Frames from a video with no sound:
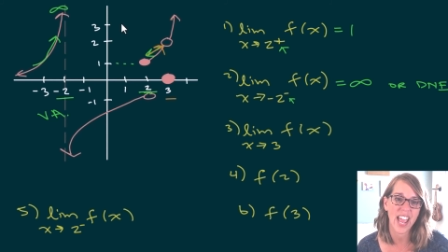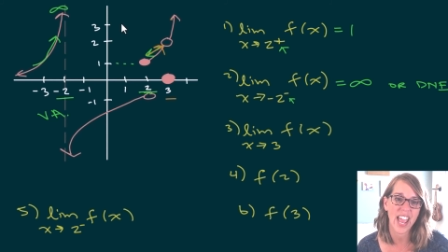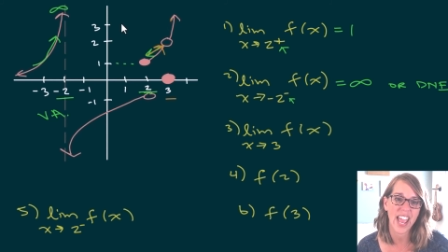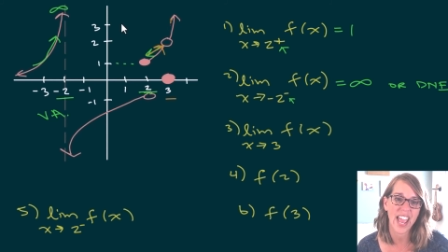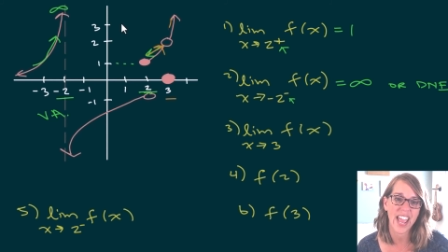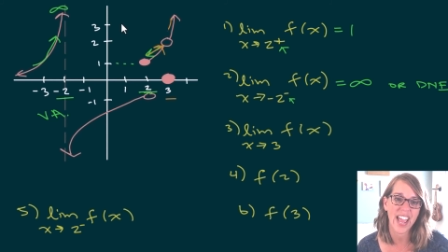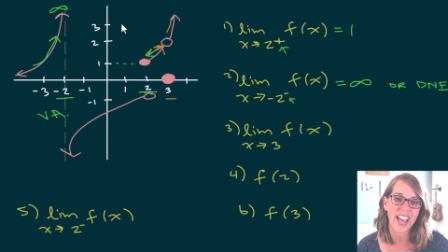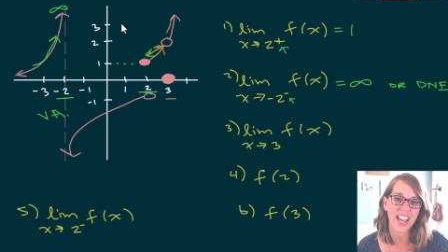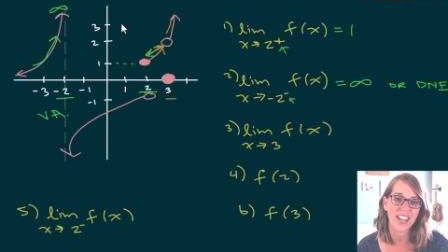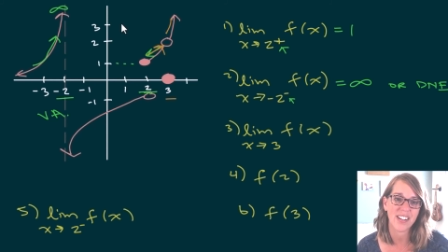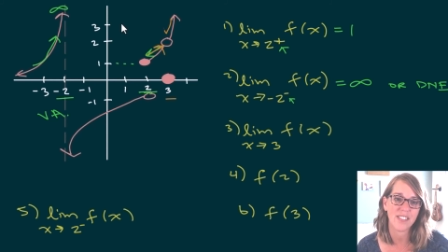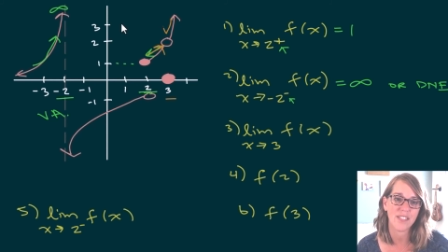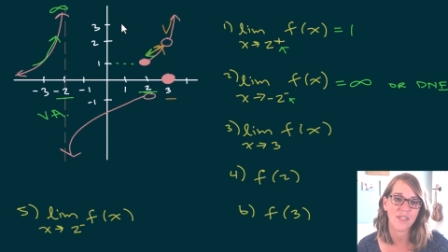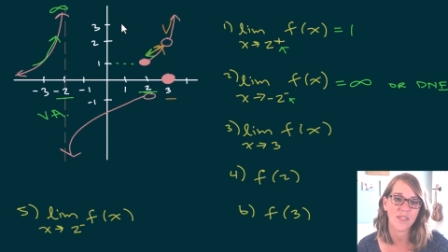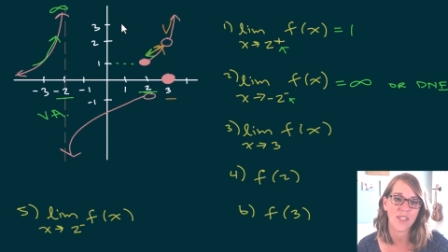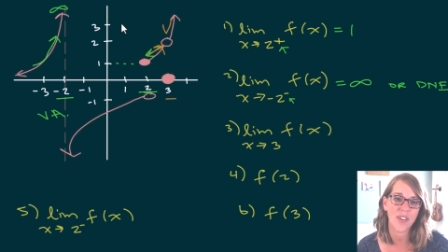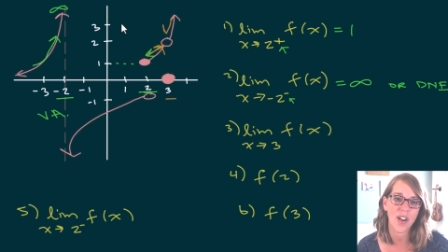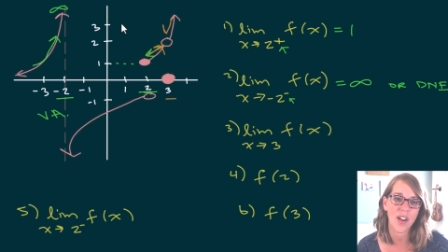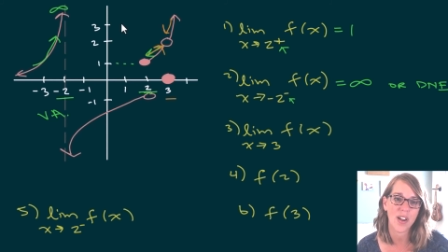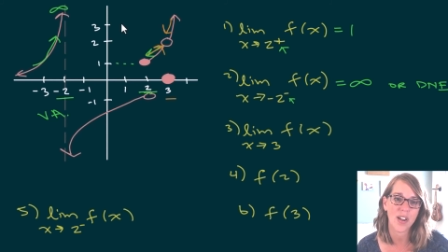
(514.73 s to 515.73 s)
and
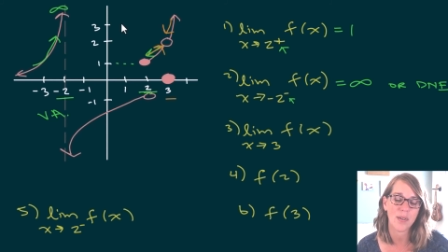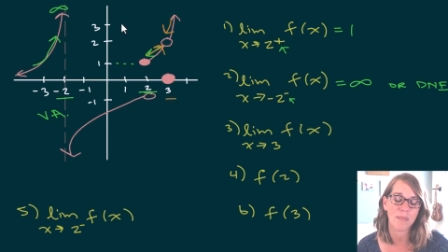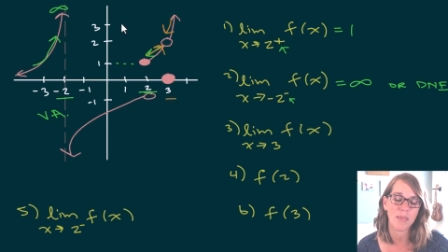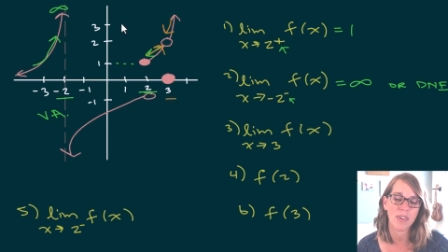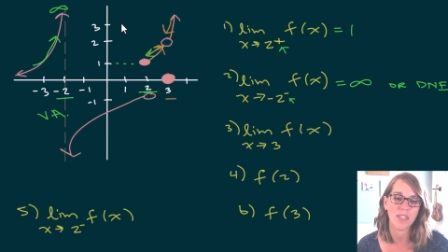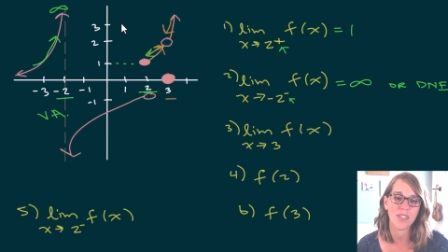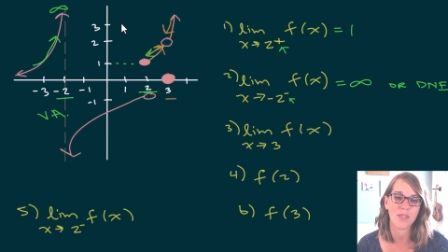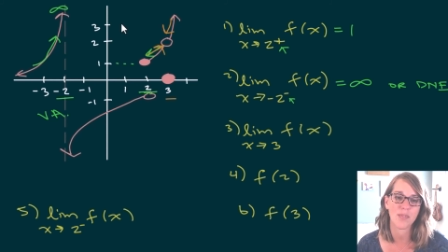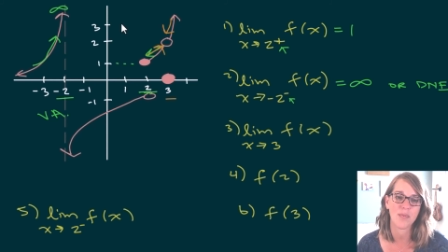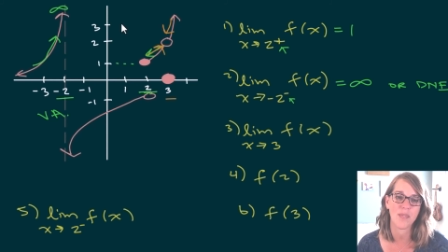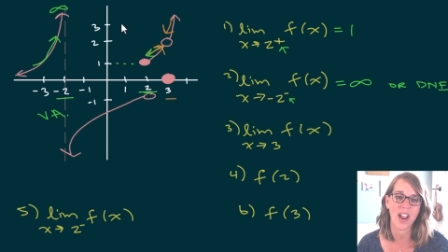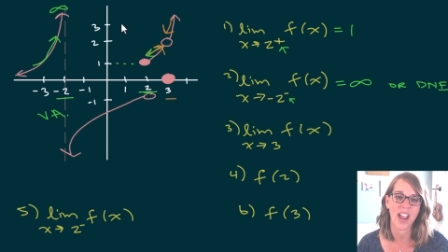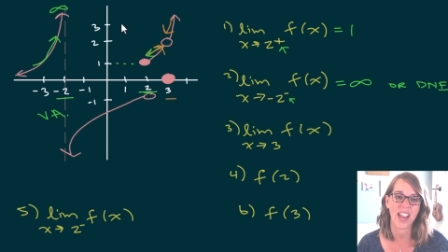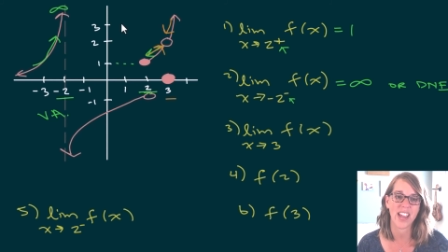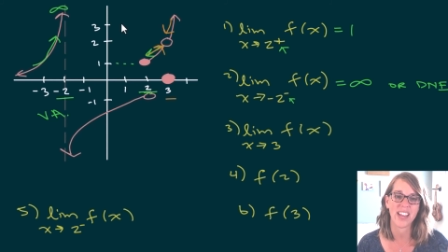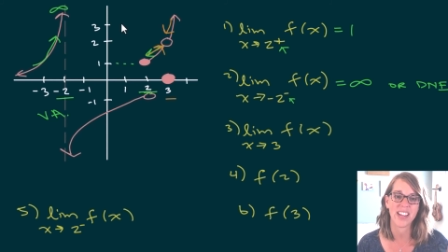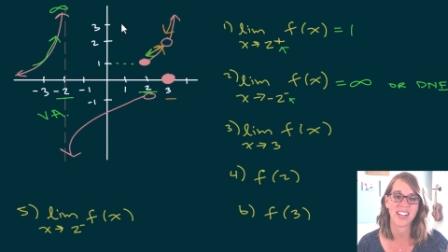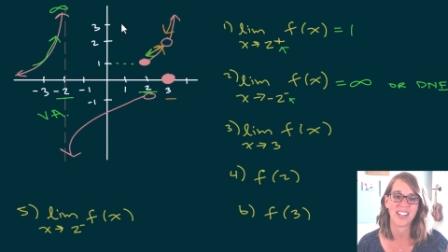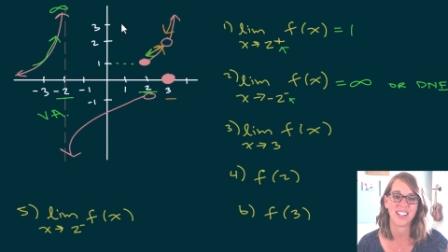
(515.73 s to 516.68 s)
from the right,